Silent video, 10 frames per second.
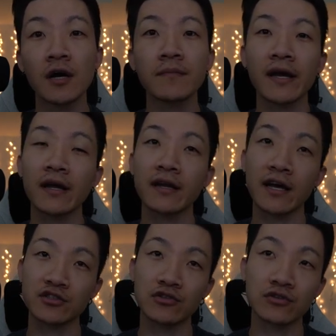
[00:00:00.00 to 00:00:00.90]
by getting
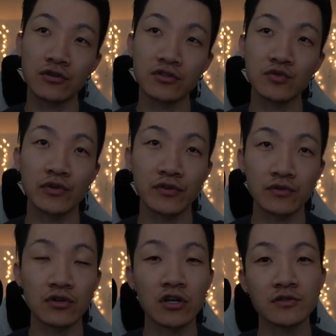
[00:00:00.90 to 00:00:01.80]
extra turns when you throw
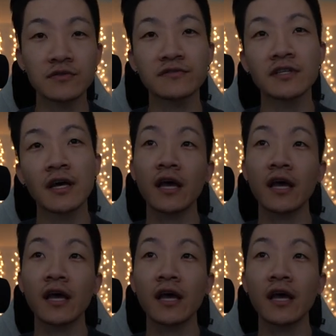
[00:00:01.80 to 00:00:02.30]
charge moves,